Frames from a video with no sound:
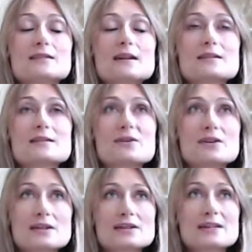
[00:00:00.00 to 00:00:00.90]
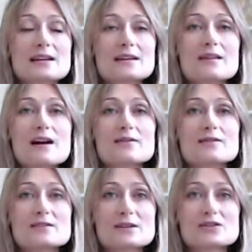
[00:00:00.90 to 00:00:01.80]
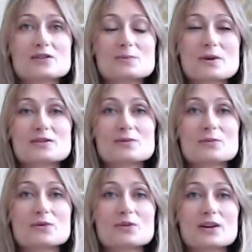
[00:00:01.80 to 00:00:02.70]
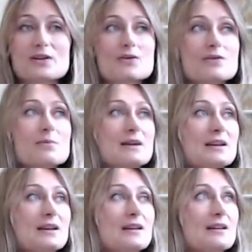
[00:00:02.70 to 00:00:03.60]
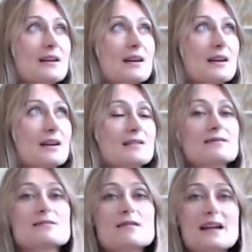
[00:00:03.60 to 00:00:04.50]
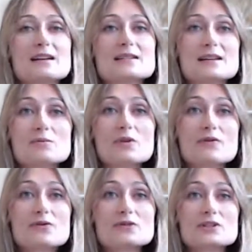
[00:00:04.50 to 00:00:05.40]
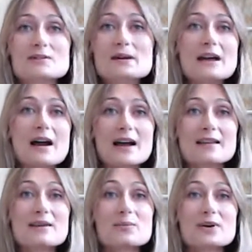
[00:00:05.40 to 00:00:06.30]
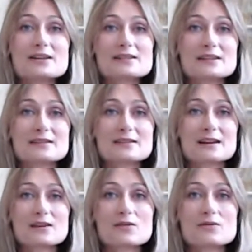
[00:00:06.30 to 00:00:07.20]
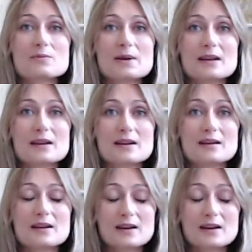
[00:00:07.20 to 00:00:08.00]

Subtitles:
experiencing love as much as possible. It could be, like I said before, to be highly present. It could be